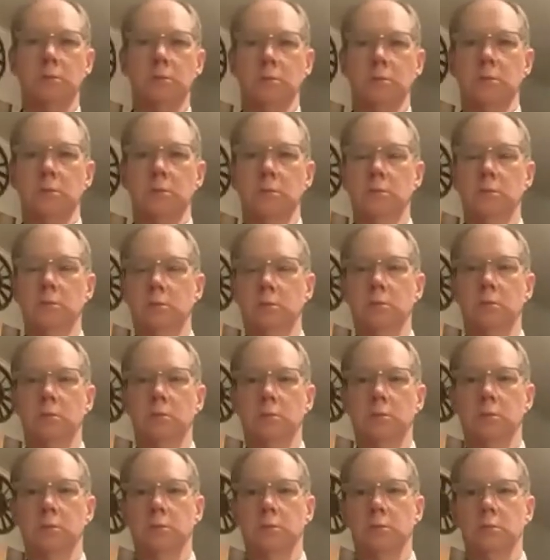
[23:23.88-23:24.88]

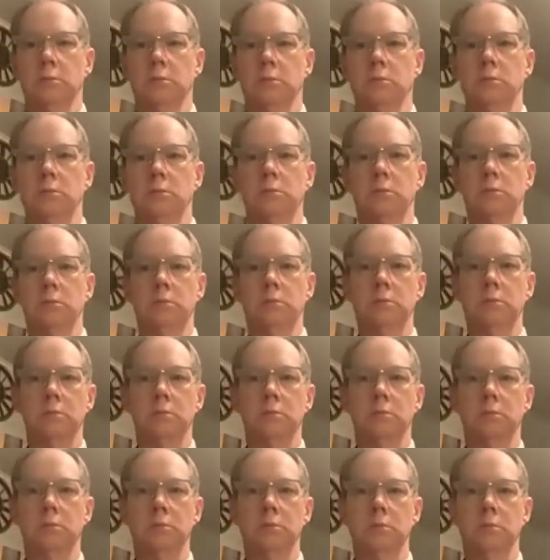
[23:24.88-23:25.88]

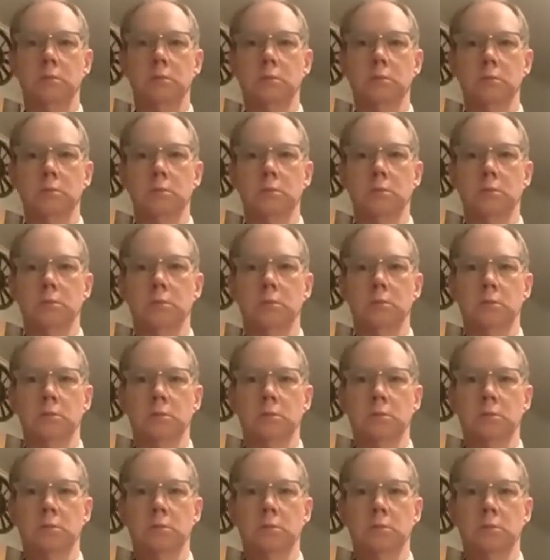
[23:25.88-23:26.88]

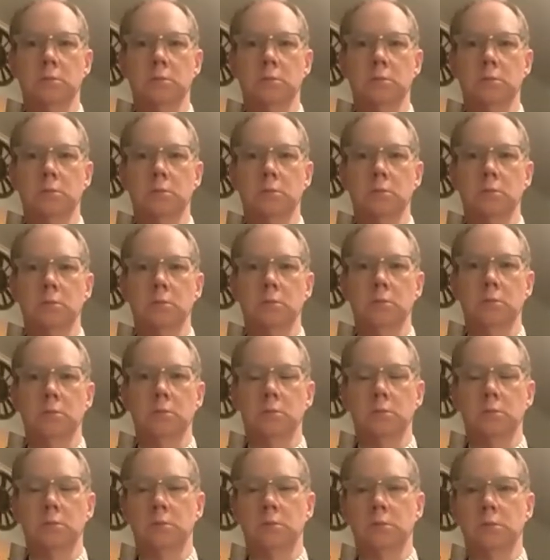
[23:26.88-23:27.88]

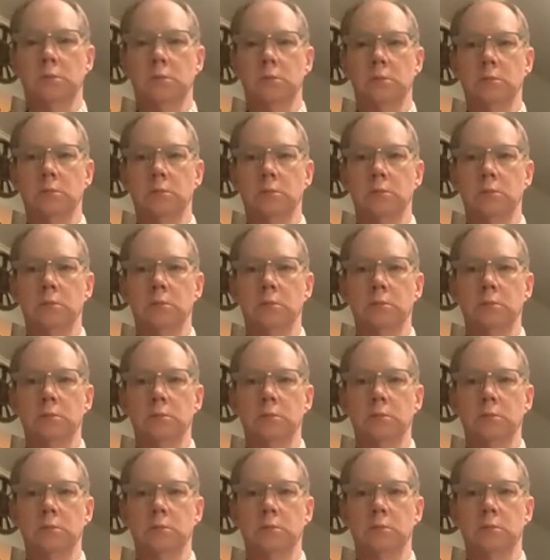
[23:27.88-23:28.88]

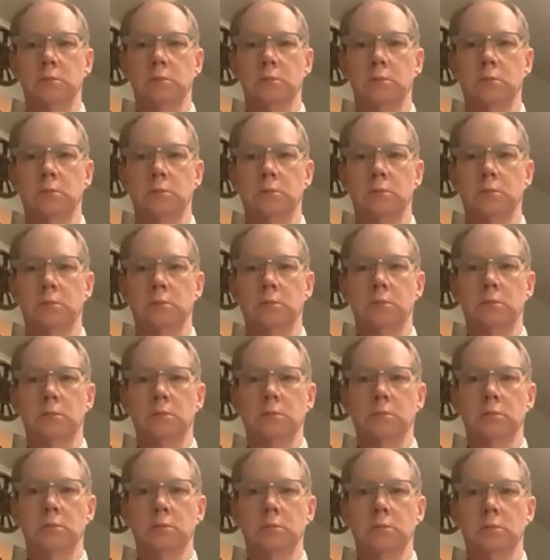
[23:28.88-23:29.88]

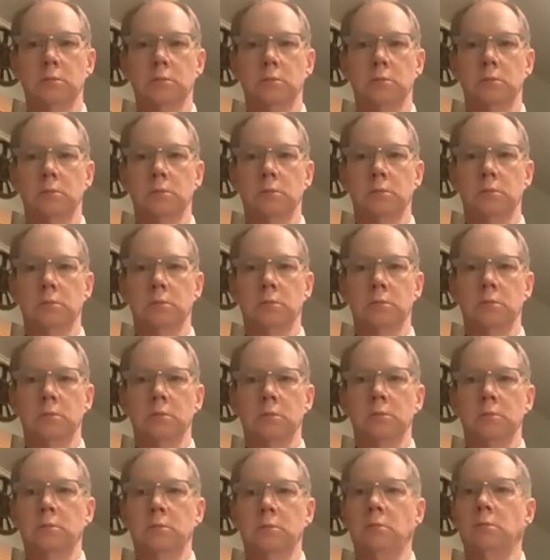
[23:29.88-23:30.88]

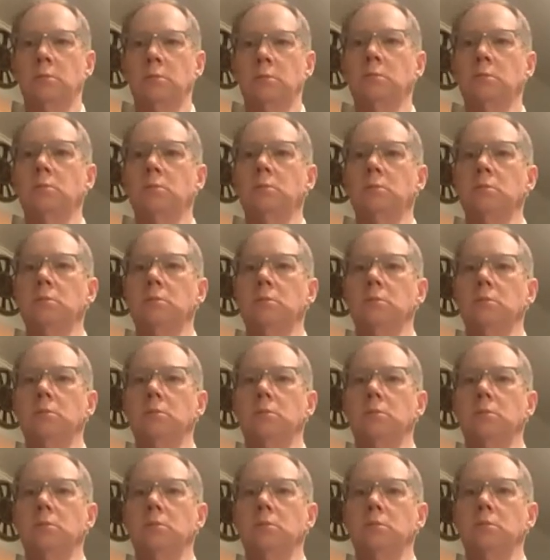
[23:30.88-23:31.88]
The person shown says nothing.